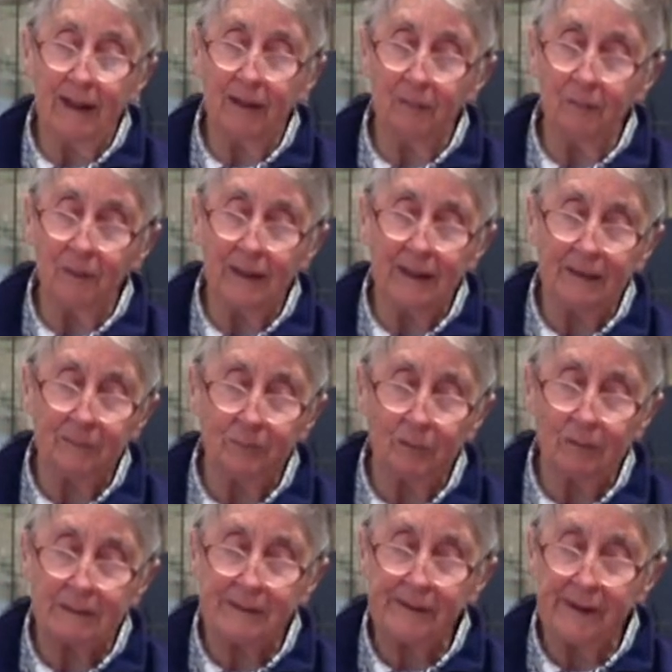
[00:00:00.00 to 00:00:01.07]
When it
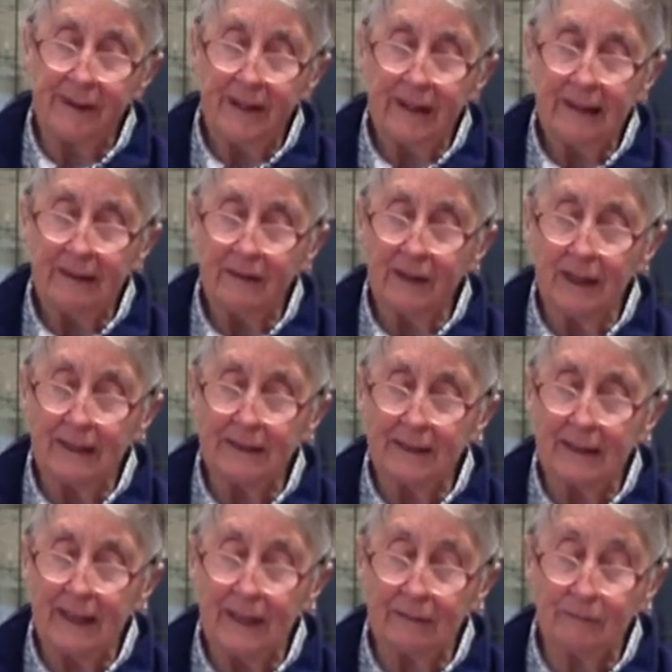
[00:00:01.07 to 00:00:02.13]
was in
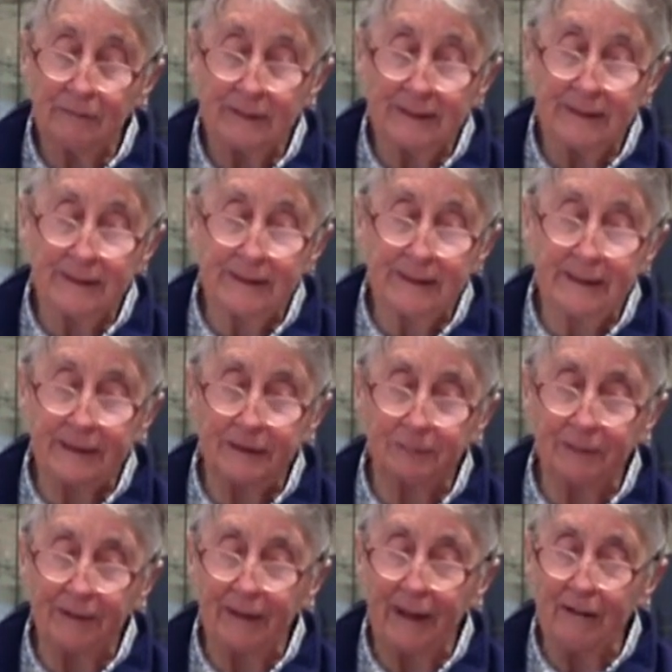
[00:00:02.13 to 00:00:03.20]
1906,
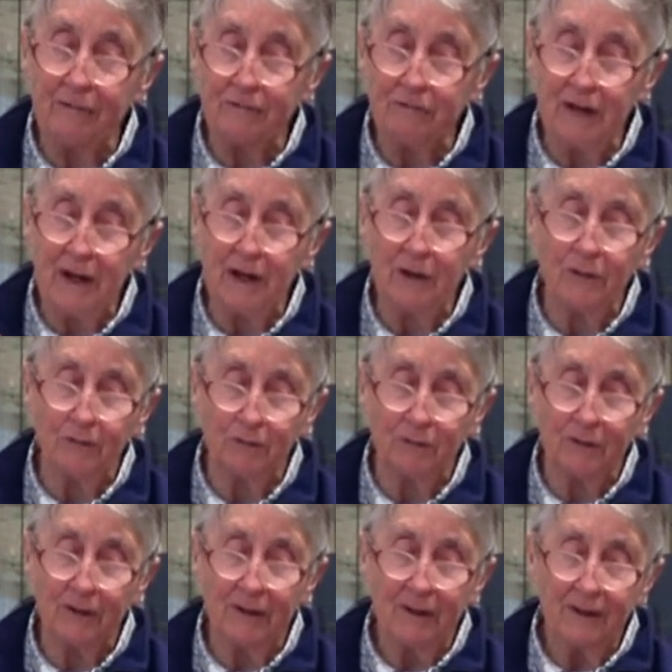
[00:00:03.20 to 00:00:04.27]
when they found
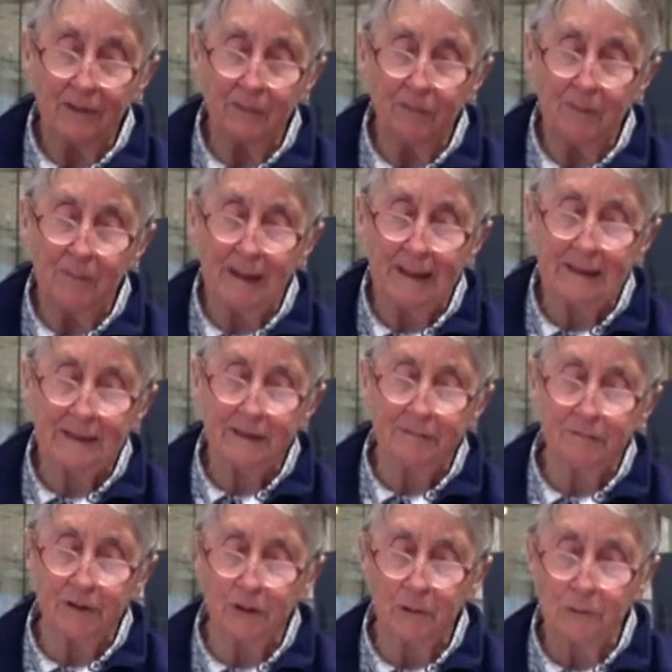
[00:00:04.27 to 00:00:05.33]
the remains of
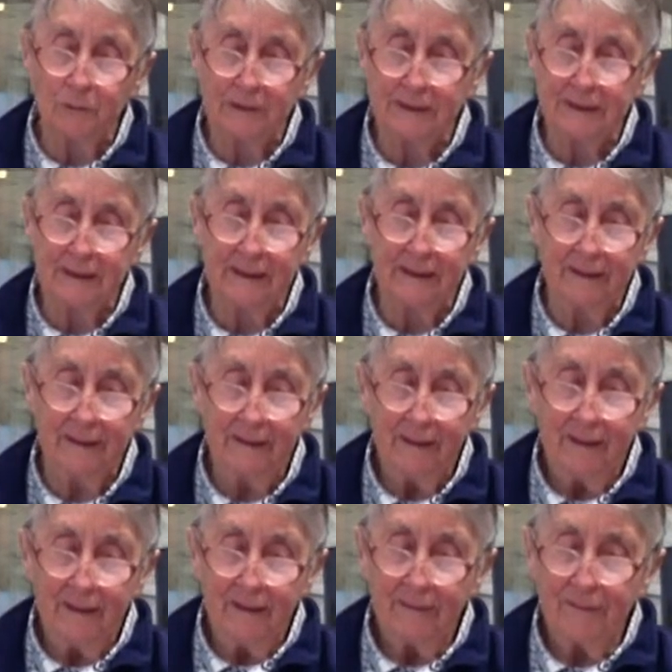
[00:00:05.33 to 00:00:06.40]
the Corsair,
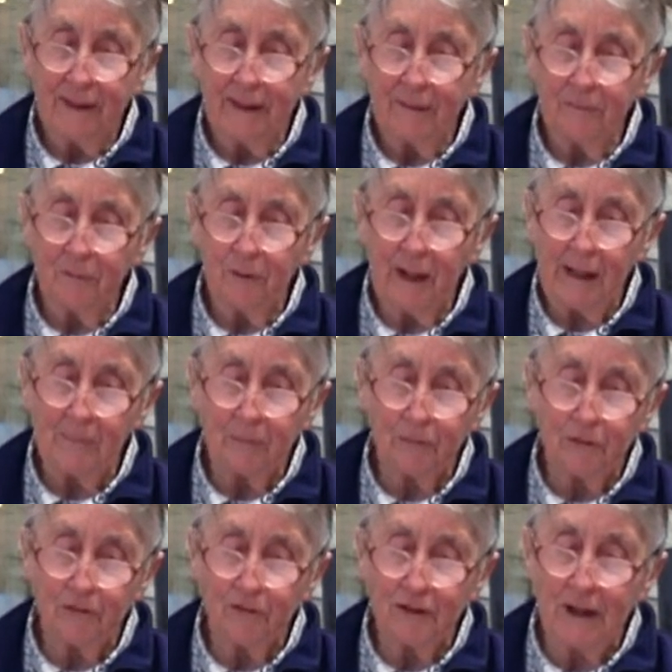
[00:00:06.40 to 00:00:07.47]
they were able
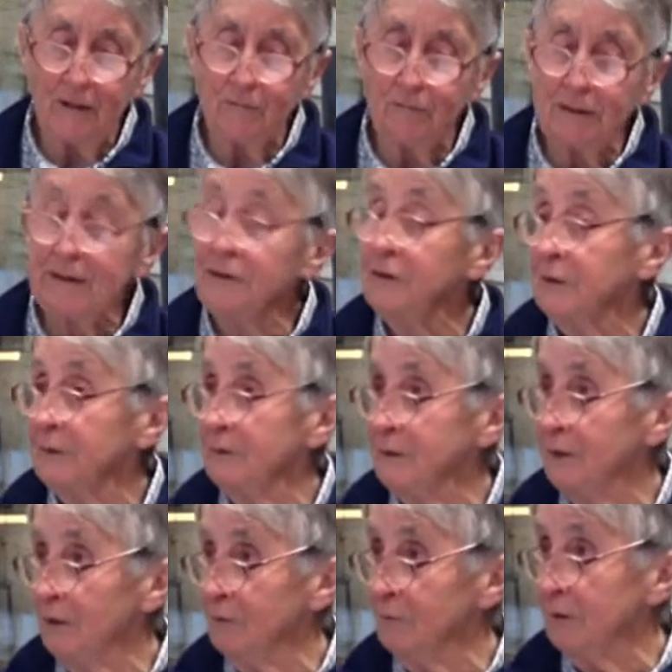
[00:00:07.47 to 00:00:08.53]
to salvage
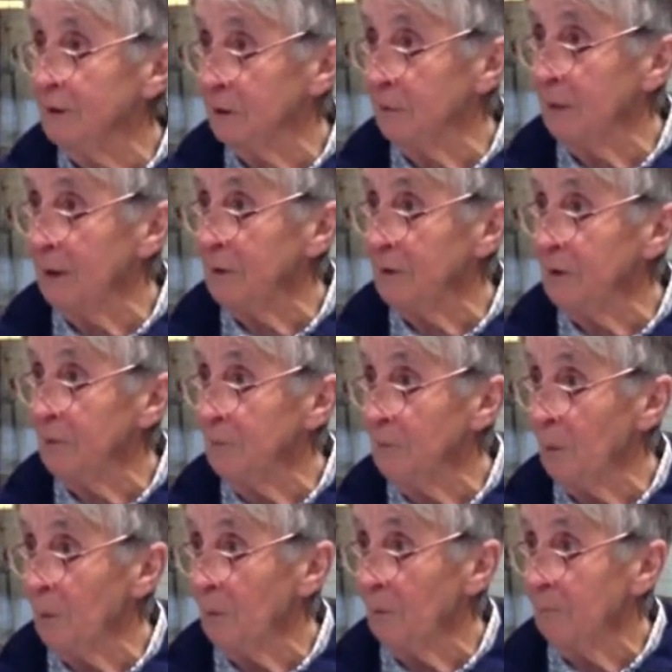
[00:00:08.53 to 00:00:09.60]
a great deal more.